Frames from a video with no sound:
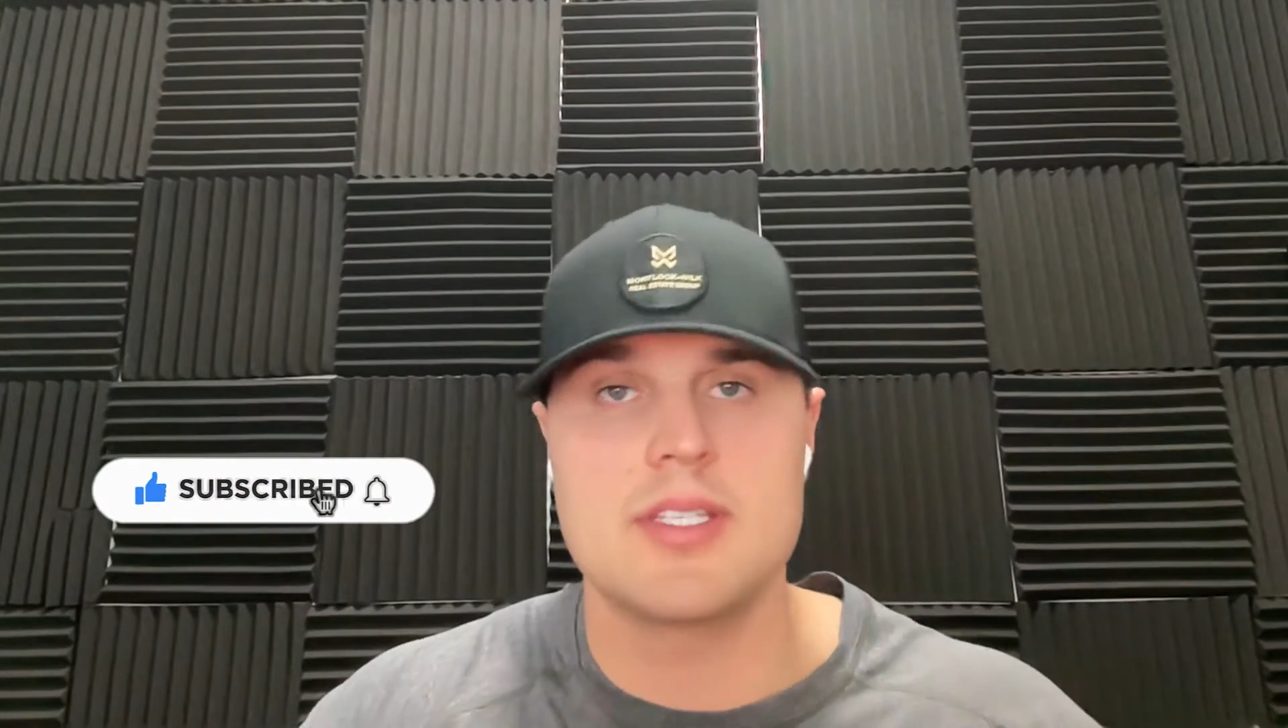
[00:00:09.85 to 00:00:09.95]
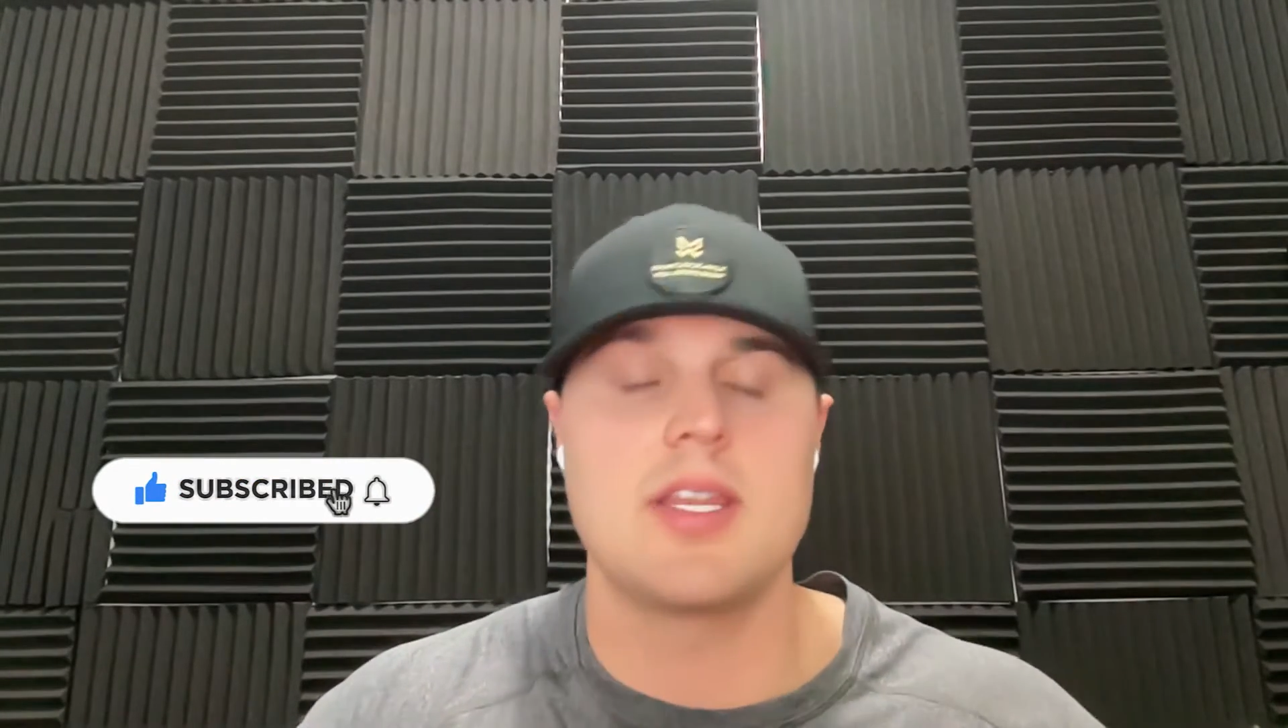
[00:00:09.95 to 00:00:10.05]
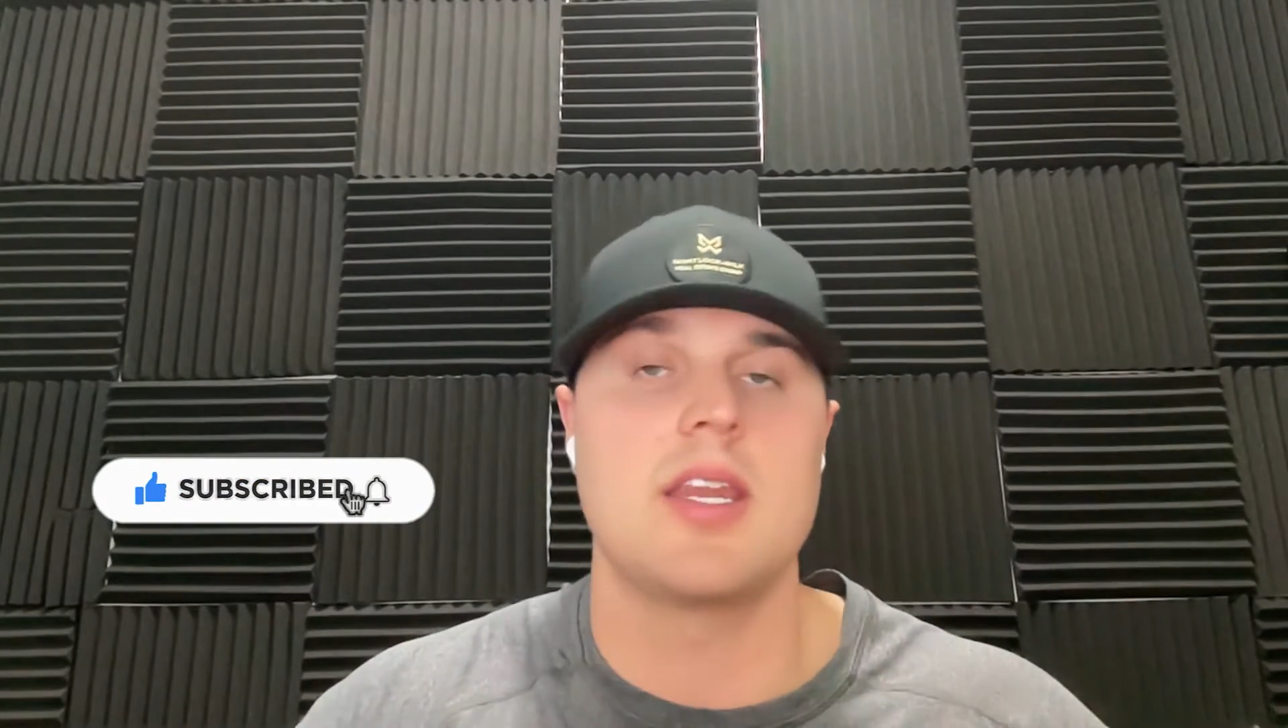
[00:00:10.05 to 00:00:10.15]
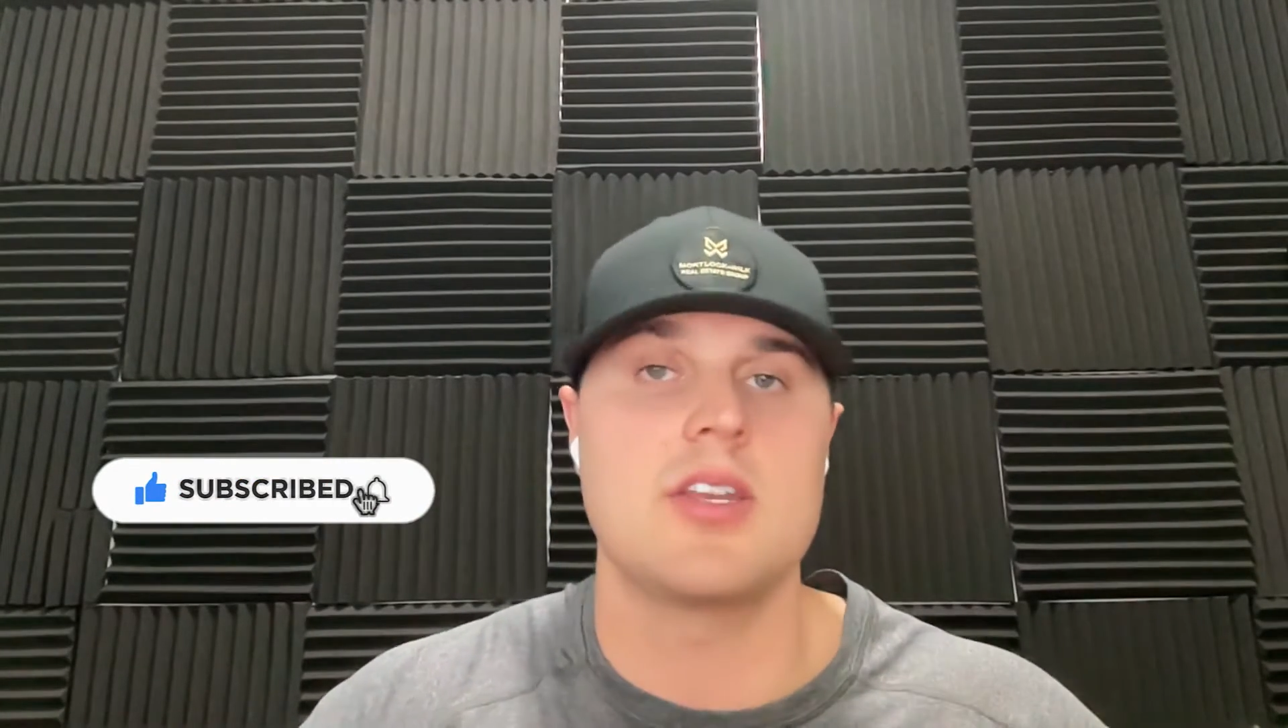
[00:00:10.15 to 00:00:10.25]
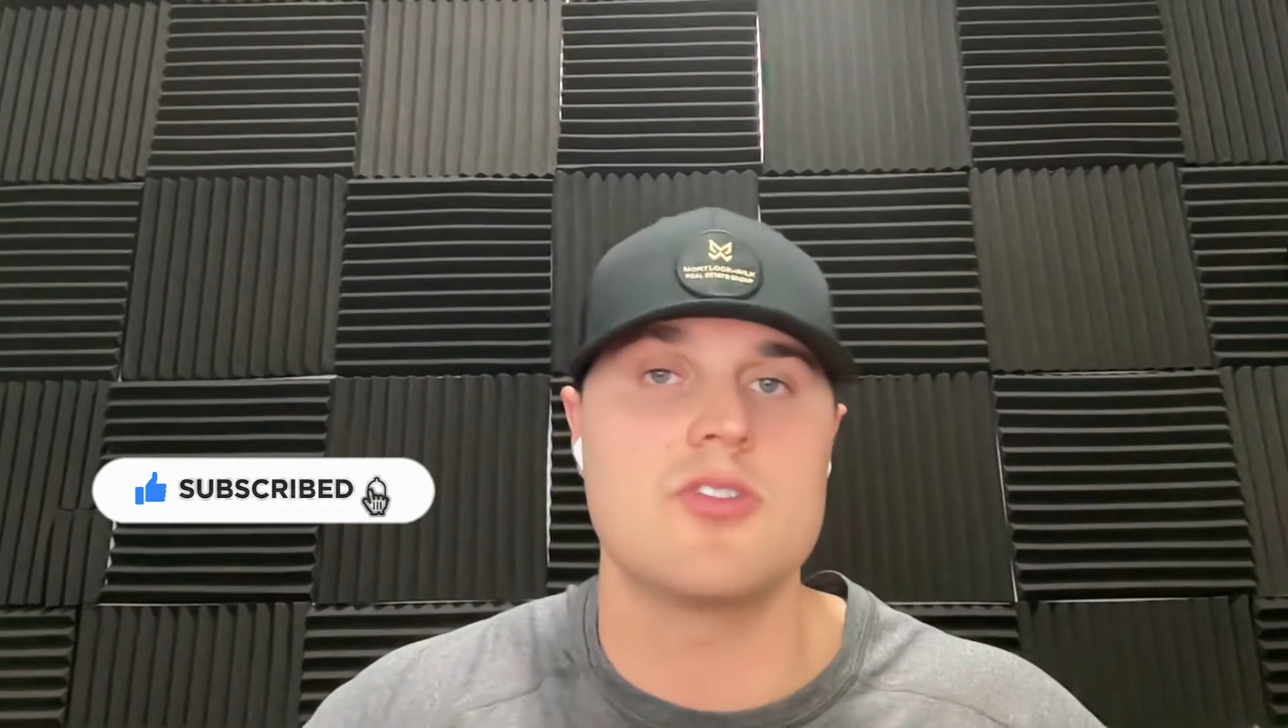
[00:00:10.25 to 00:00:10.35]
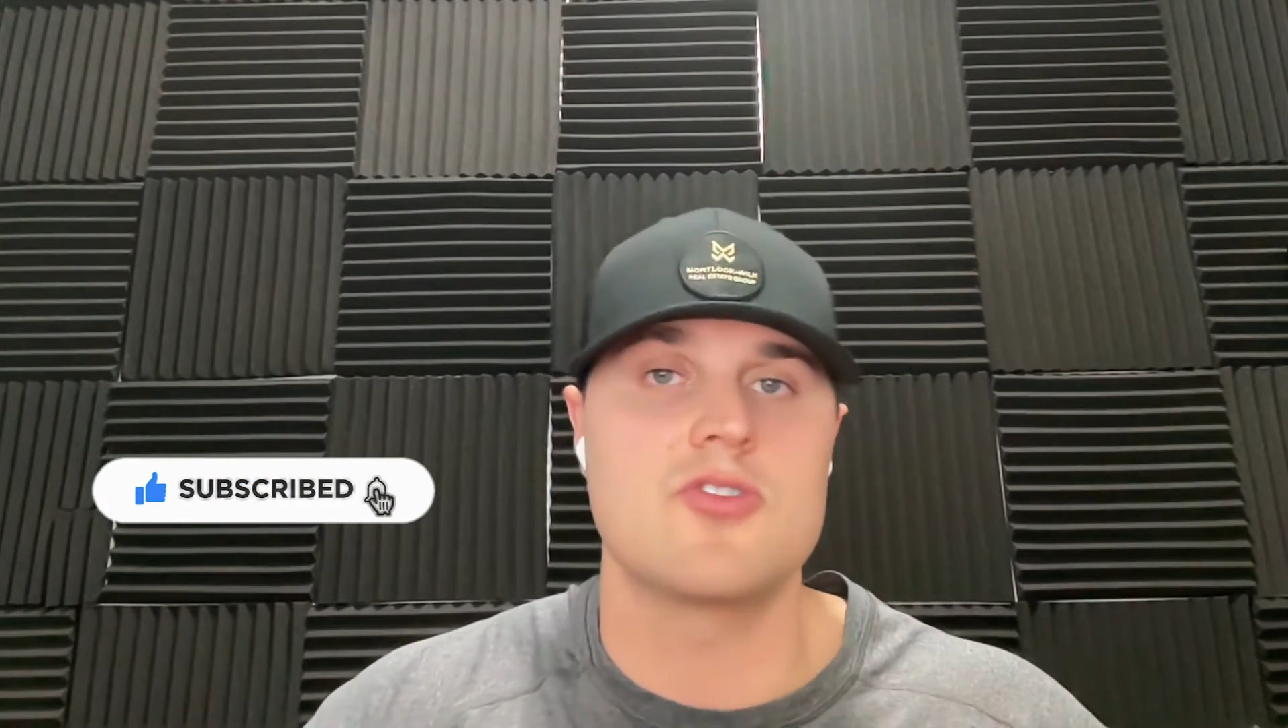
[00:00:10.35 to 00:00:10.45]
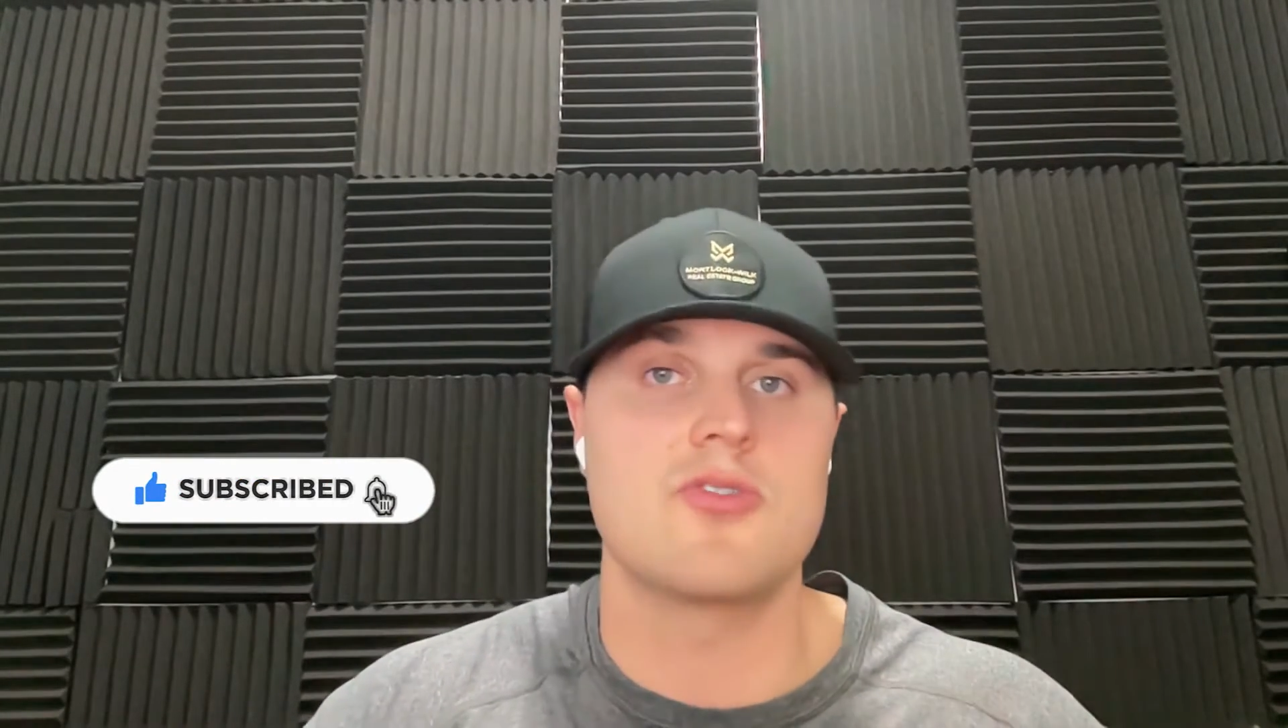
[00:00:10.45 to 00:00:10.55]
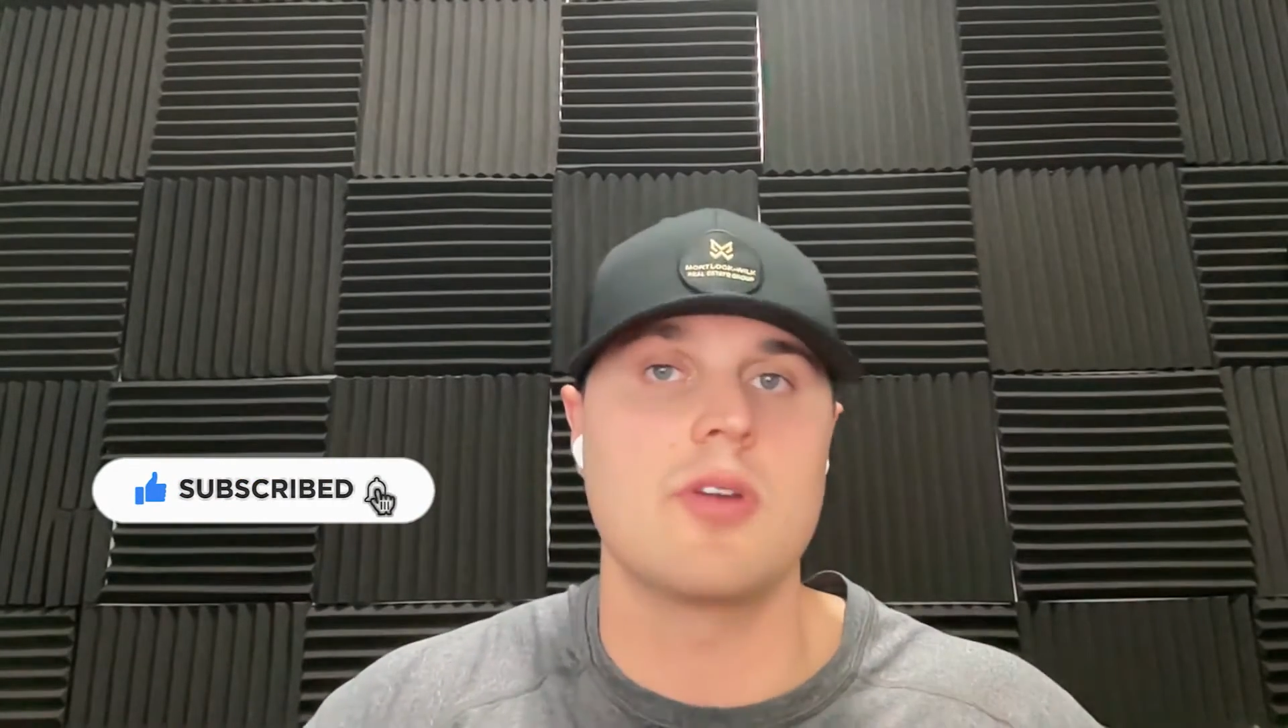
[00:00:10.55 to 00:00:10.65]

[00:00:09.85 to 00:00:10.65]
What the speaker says: estate industry